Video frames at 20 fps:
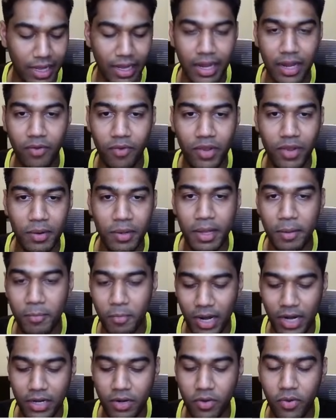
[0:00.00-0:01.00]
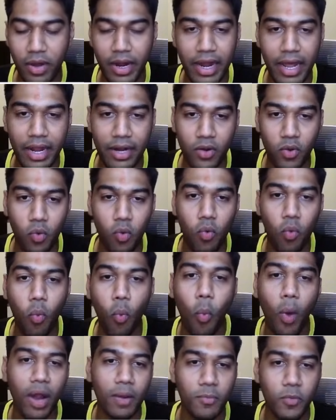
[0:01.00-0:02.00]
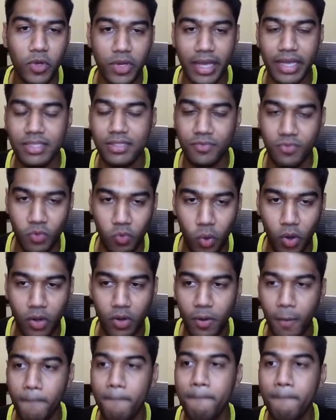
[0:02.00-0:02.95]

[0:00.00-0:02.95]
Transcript: Again, we can probably go ahead and do one more yes if you want to.